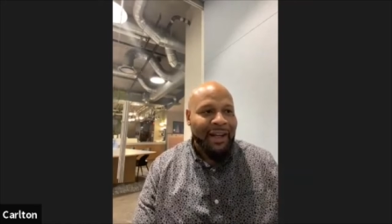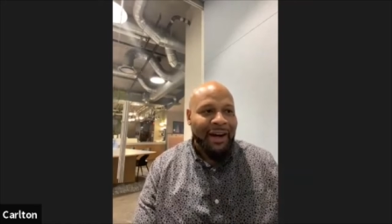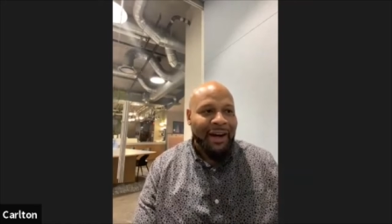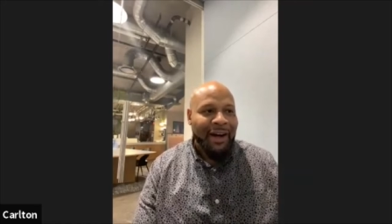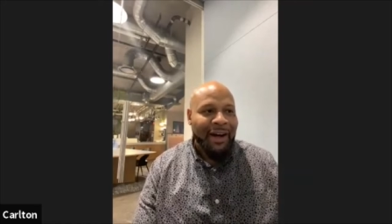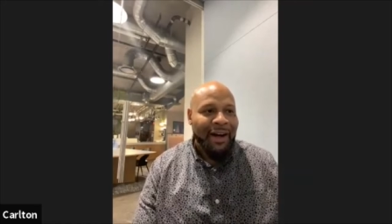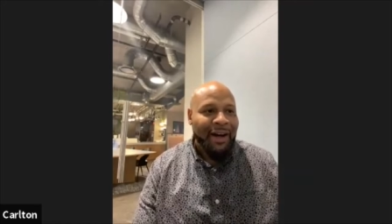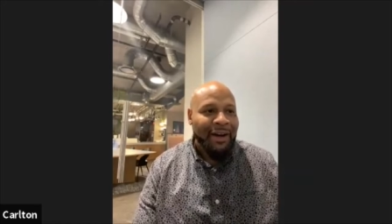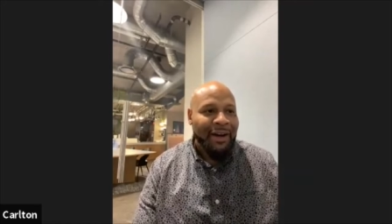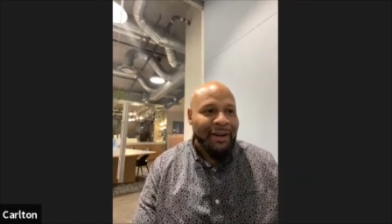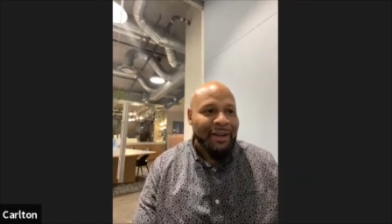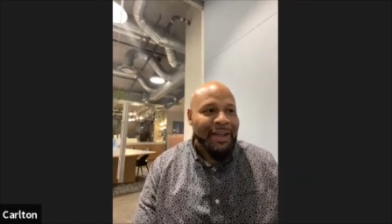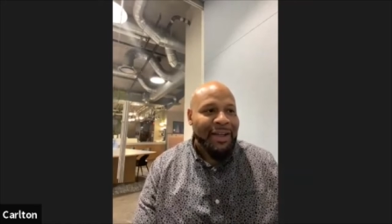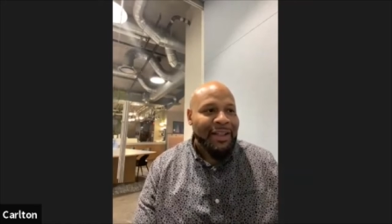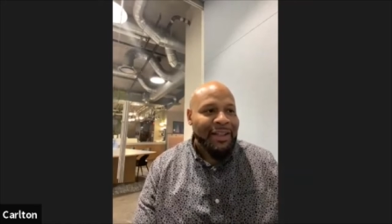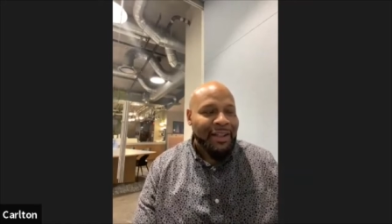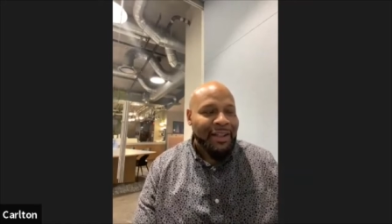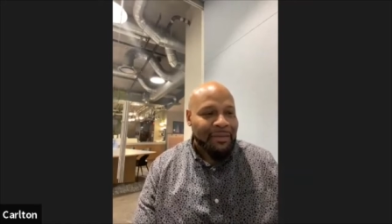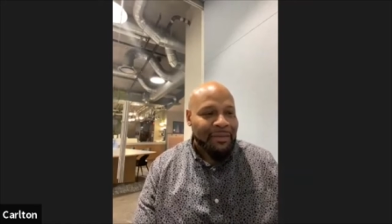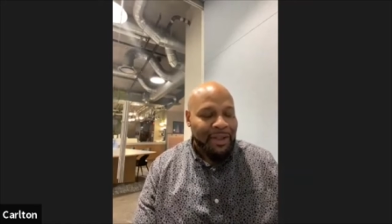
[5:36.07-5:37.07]

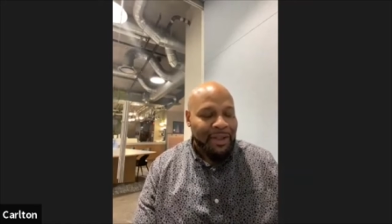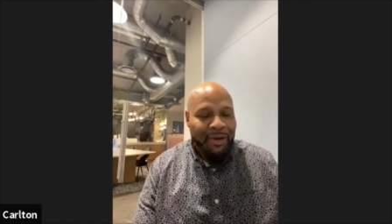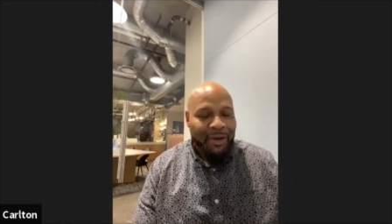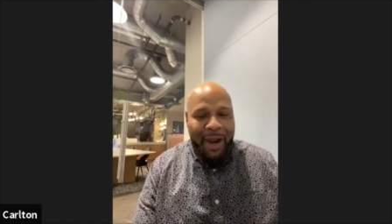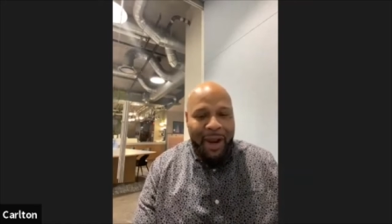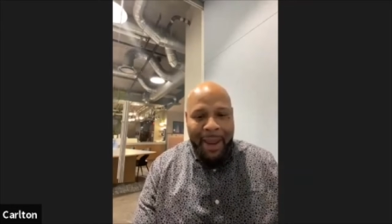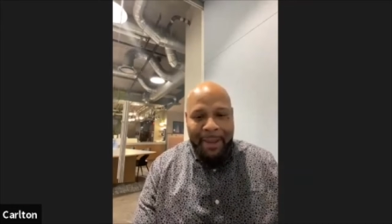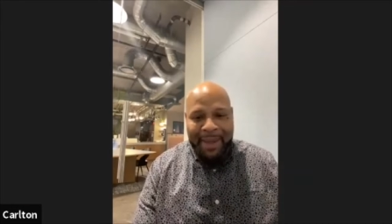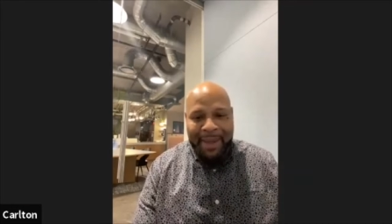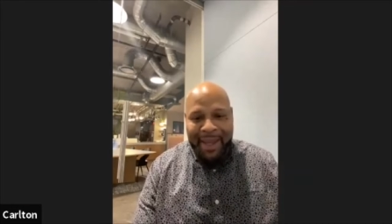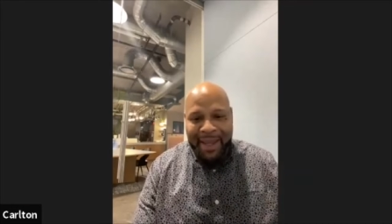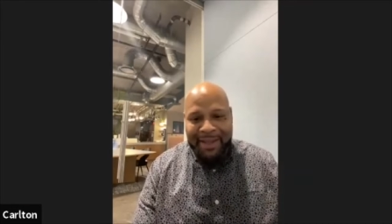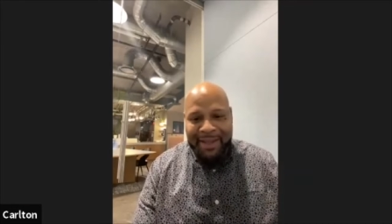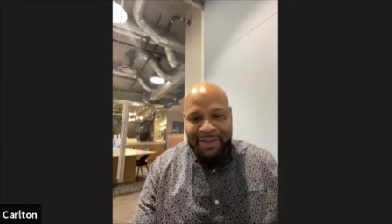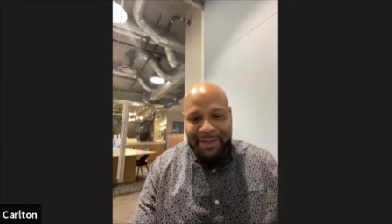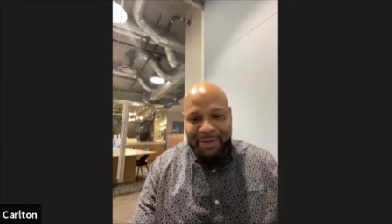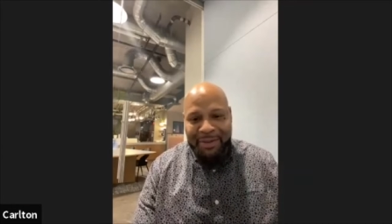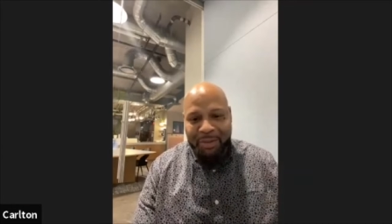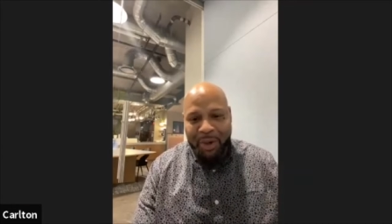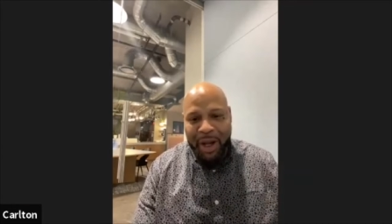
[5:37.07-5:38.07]
Love the crab
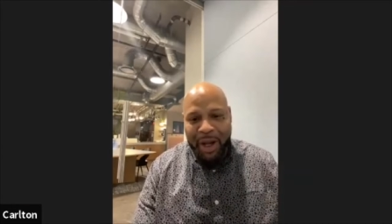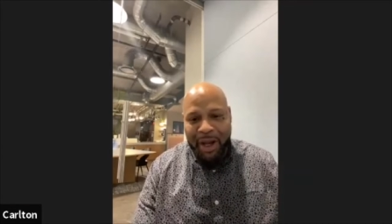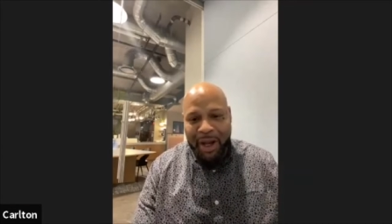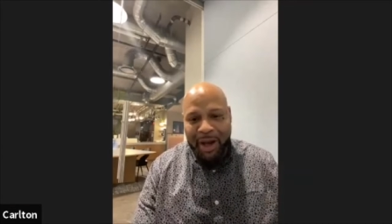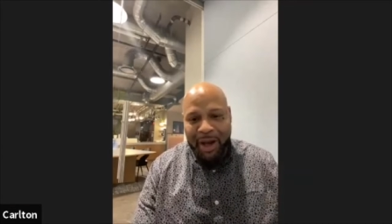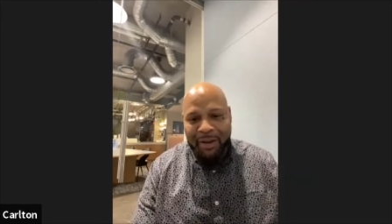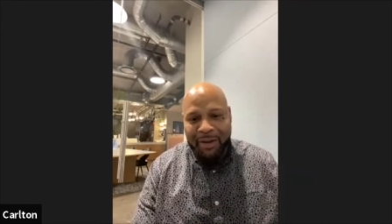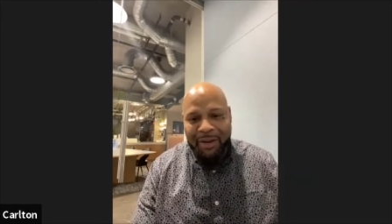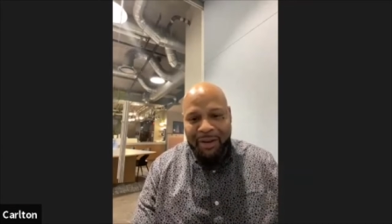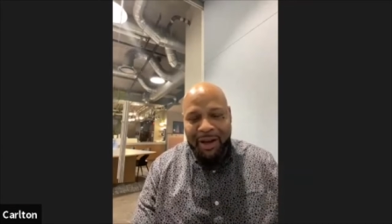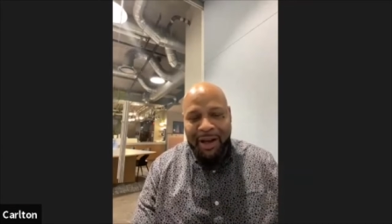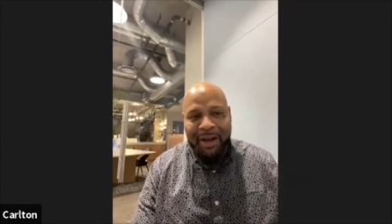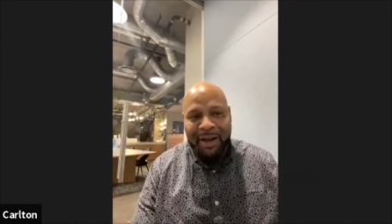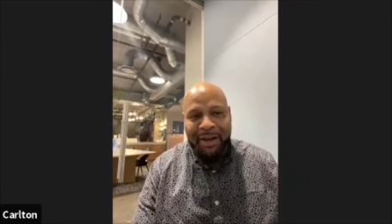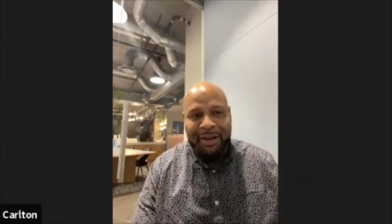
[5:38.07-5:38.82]
cakes as well.